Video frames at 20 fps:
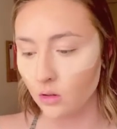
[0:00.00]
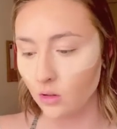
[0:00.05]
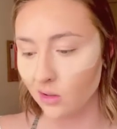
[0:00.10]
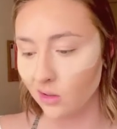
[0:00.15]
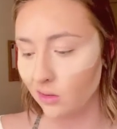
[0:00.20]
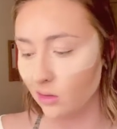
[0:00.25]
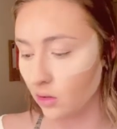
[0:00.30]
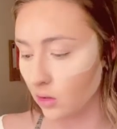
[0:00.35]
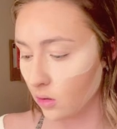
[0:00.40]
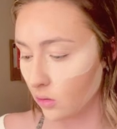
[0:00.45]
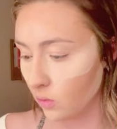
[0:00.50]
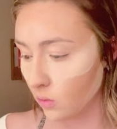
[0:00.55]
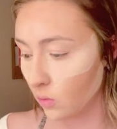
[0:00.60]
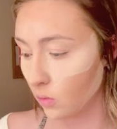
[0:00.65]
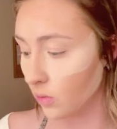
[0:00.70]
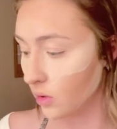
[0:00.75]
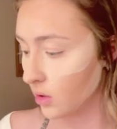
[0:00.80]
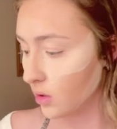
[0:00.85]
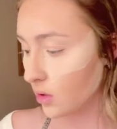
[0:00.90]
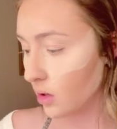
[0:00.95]
I don't know,
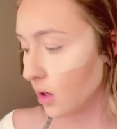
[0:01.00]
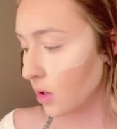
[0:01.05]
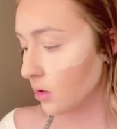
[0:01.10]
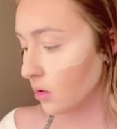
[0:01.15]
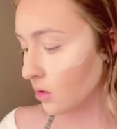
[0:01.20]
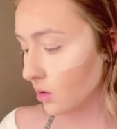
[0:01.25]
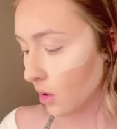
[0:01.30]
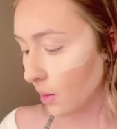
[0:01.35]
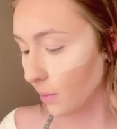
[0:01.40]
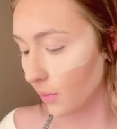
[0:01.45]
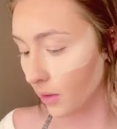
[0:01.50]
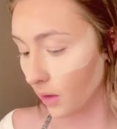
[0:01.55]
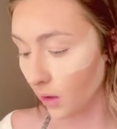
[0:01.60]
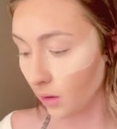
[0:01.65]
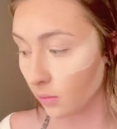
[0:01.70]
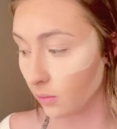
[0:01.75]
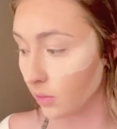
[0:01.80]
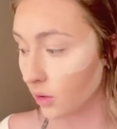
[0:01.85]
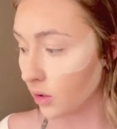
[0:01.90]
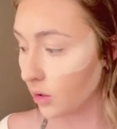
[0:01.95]
it's called
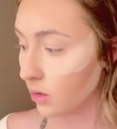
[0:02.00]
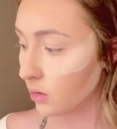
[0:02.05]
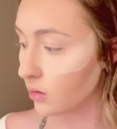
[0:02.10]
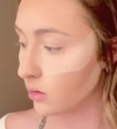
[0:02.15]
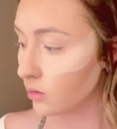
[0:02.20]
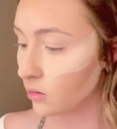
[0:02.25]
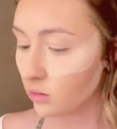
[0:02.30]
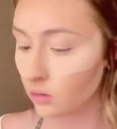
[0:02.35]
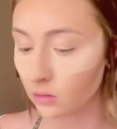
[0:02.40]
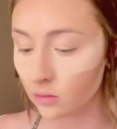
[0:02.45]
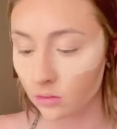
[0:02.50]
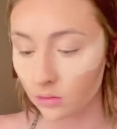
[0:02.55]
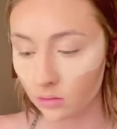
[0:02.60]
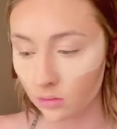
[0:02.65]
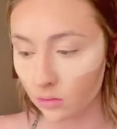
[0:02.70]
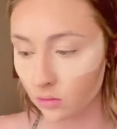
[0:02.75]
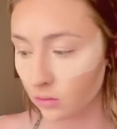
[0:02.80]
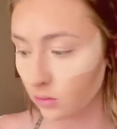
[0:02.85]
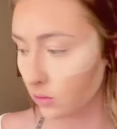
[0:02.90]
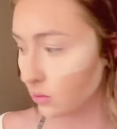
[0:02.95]
something, but
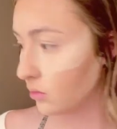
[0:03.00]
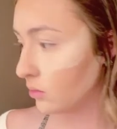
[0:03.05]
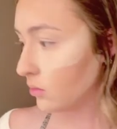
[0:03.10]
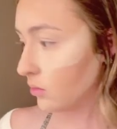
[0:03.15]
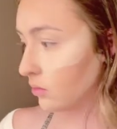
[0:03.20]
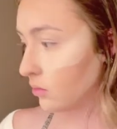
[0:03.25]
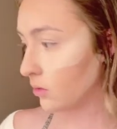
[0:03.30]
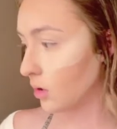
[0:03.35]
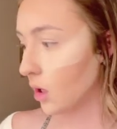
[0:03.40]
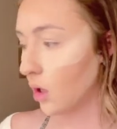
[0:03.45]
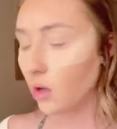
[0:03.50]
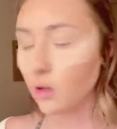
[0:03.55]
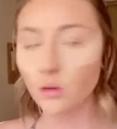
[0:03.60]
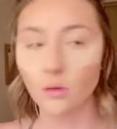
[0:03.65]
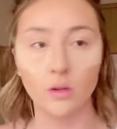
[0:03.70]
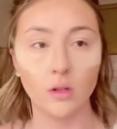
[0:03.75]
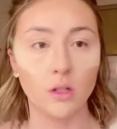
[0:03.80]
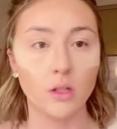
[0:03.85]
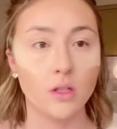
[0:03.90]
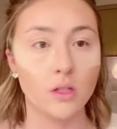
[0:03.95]
I don't know
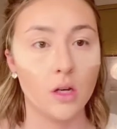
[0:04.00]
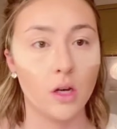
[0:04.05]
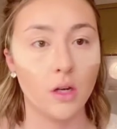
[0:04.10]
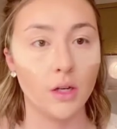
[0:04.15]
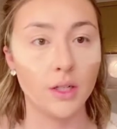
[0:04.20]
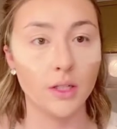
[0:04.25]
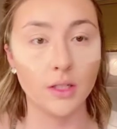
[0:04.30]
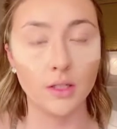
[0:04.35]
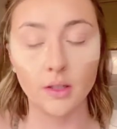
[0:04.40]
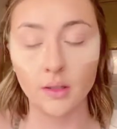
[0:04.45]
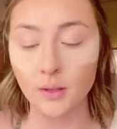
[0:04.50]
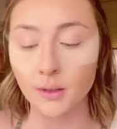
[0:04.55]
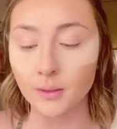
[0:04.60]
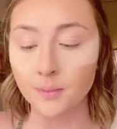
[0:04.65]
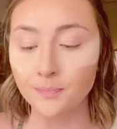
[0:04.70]
what the container is.